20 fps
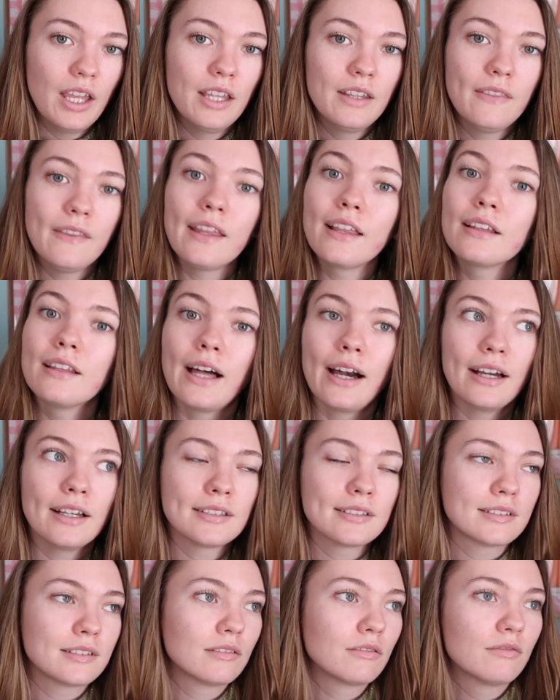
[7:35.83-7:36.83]
and they
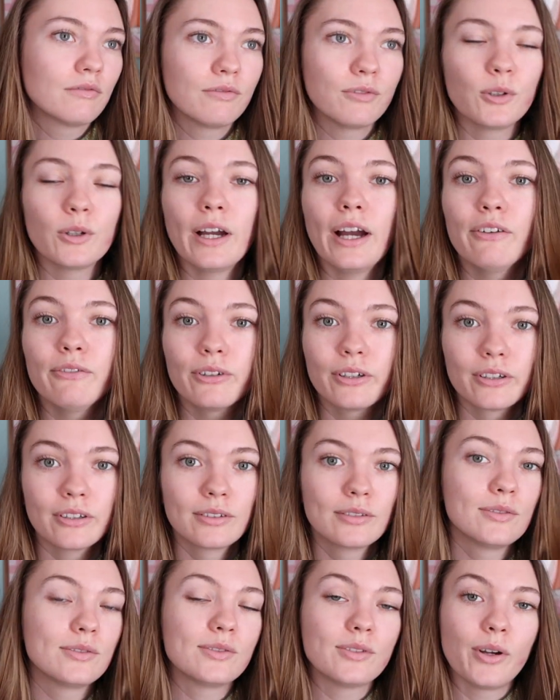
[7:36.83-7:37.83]
last
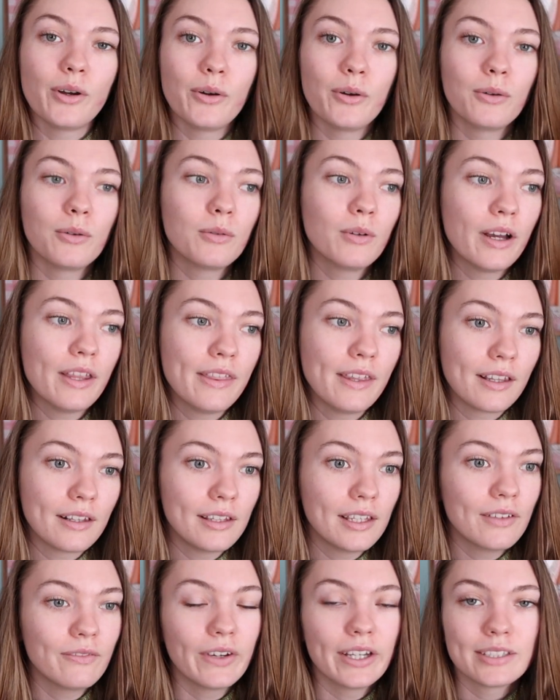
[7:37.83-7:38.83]
forever, so I think
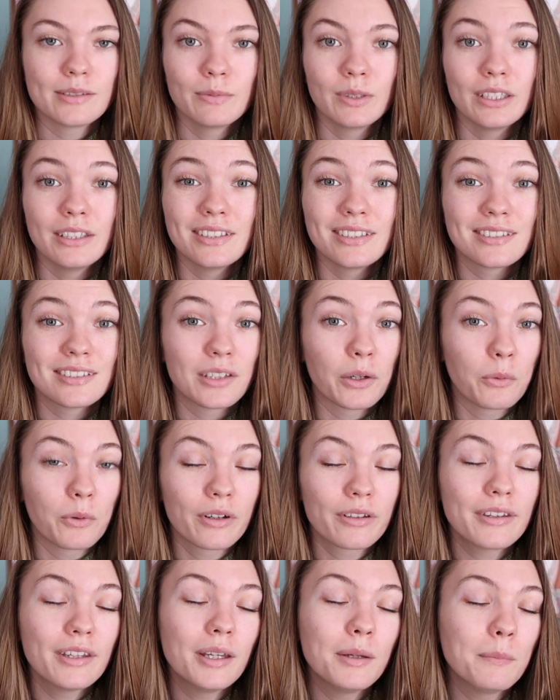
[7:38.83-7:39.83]
the investment is still
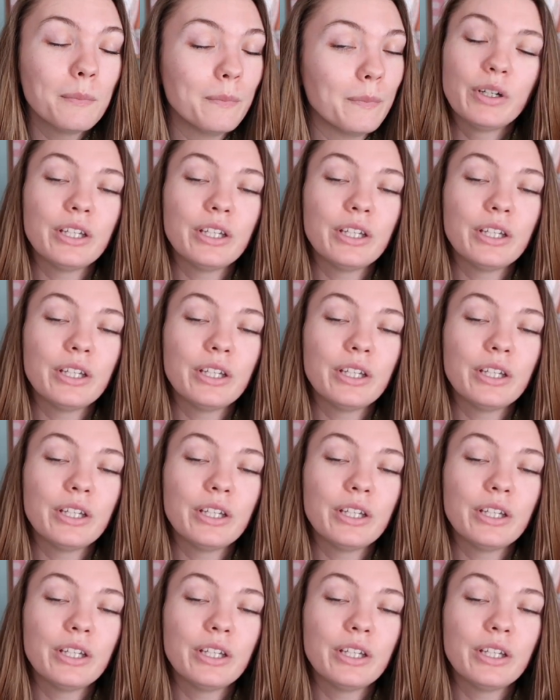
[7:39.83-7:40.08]
worth it.